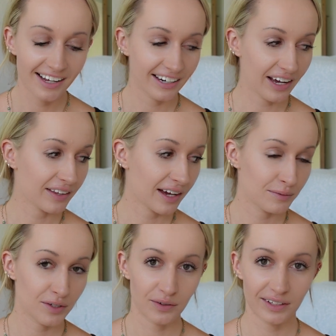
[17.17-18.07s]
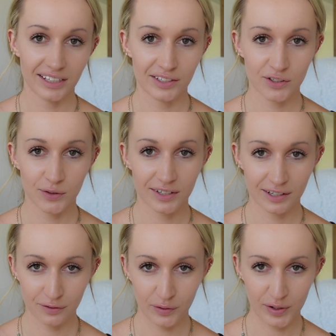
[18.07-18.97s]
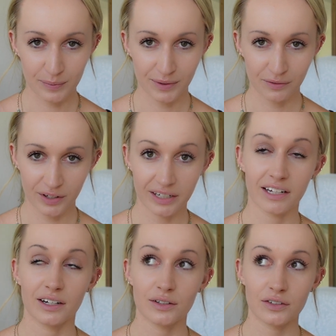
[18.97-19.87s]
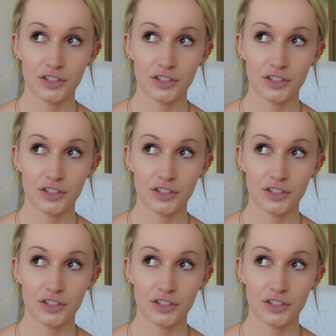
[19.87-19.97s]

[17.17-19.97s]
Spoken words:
Now that I'm doing these shorter form videos,